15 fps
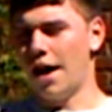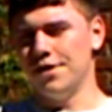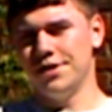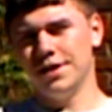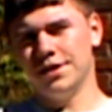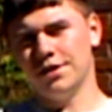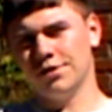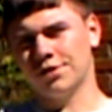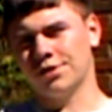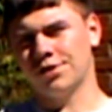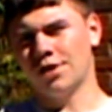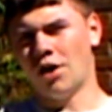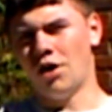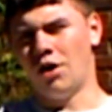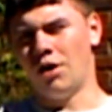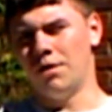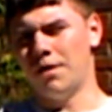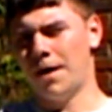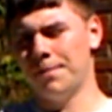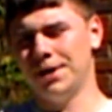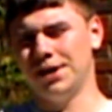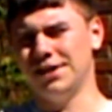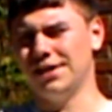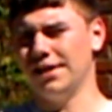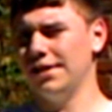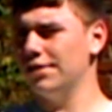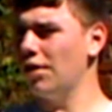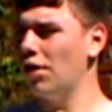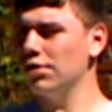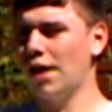And then there's Saw. I mean,
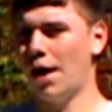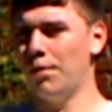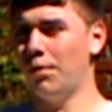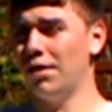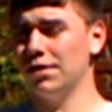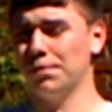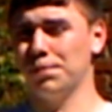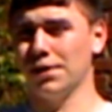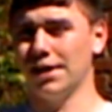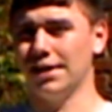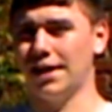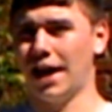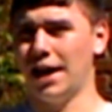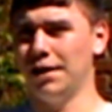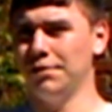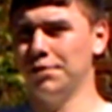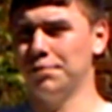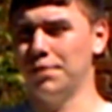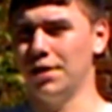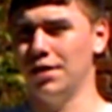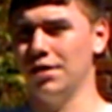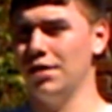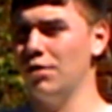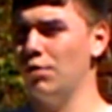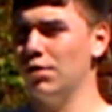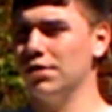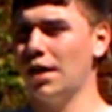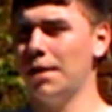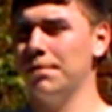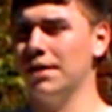he's all time wanting to play games, but
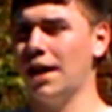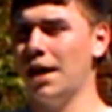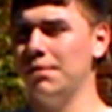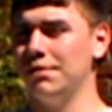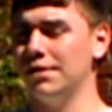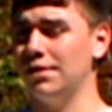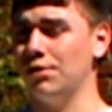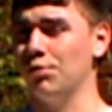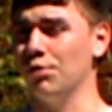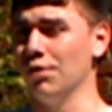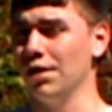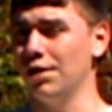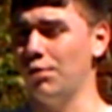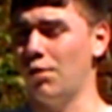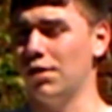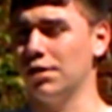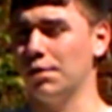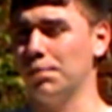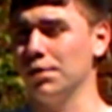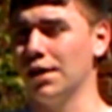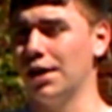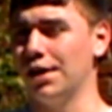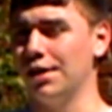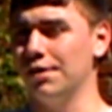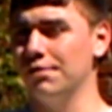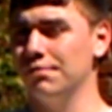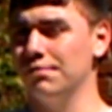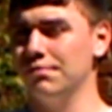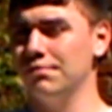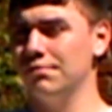what type of game is he really wanting to play?
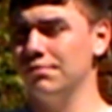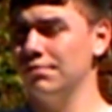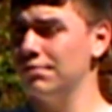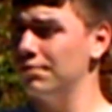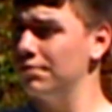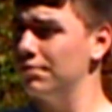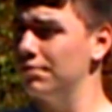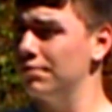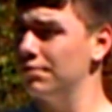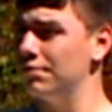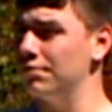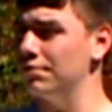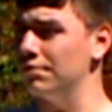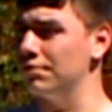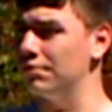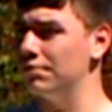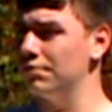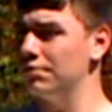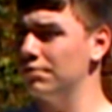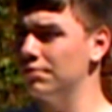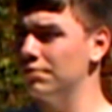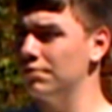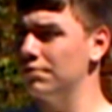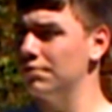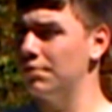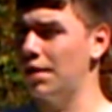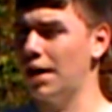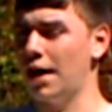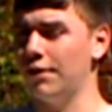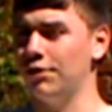Hmm.
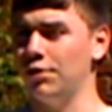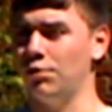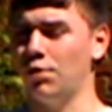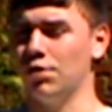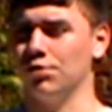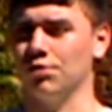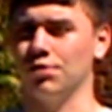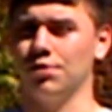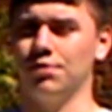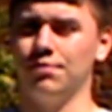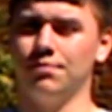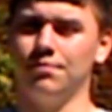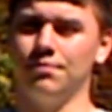Might have you wondering.